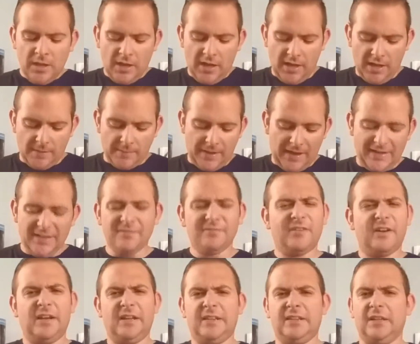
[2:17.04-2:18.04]
I didn't
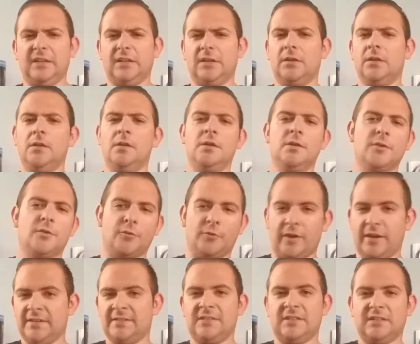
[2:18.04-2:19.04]
find anything
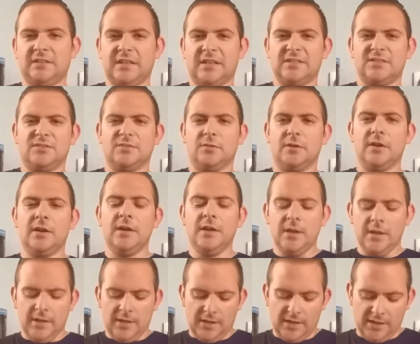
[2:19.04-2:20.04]
crazy at that store.
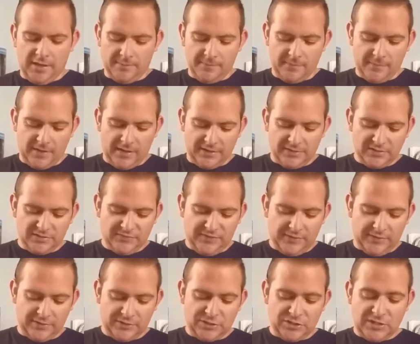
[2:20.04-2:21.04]
I just
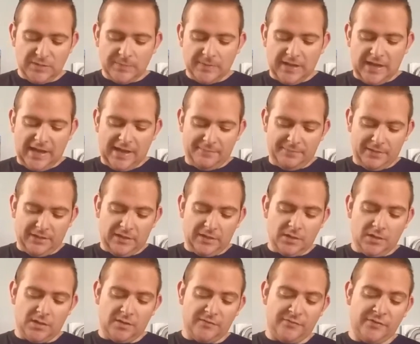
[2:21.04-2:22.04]
found a cheap copy
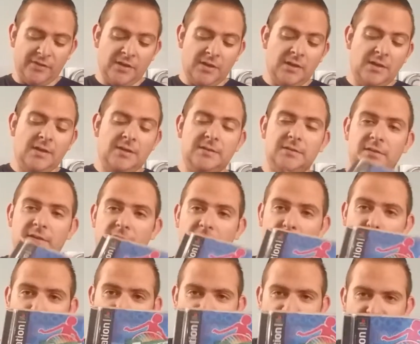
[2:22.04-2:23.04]
of the
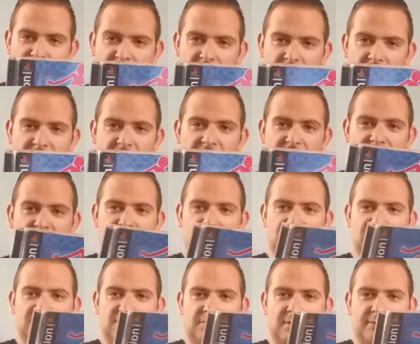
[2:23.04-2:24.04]
original Dance
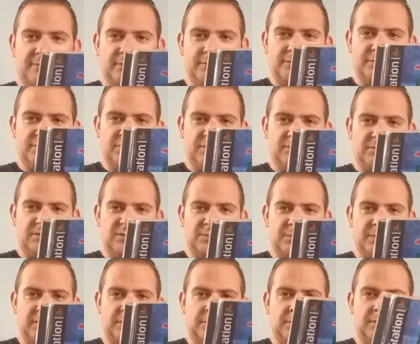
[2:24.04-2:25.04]
Dance Revolution, which is
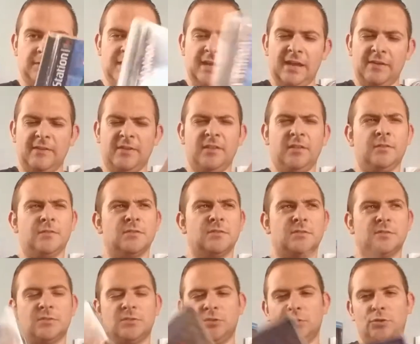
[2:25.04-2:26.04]
pretty cool to have. I think
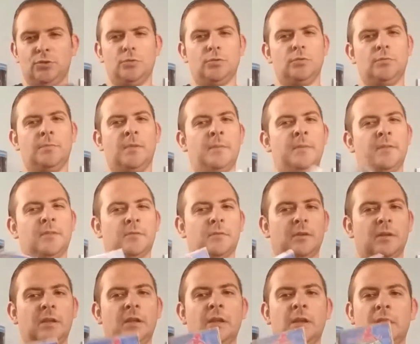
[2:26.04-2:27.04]
there's 2, maybe
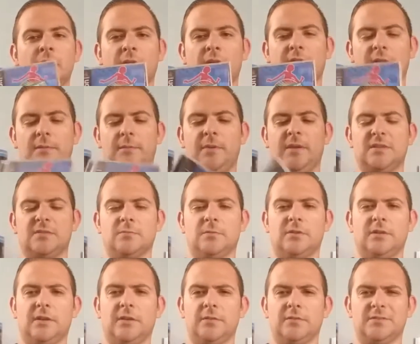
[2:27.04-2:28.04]
3 on the
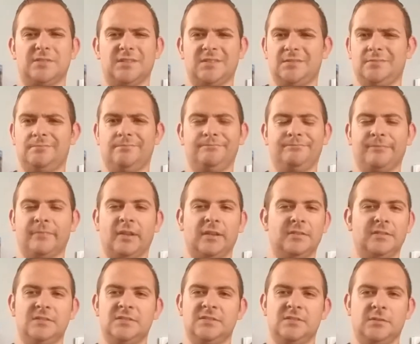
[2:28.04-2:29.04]
PS1. I know there's like
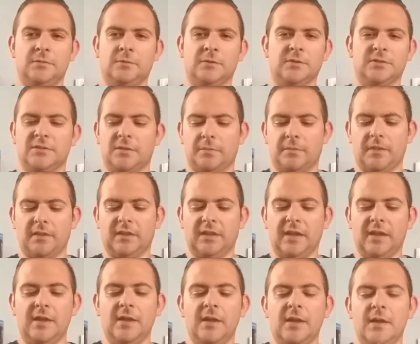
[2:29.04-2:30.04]
a Disney one or something like that,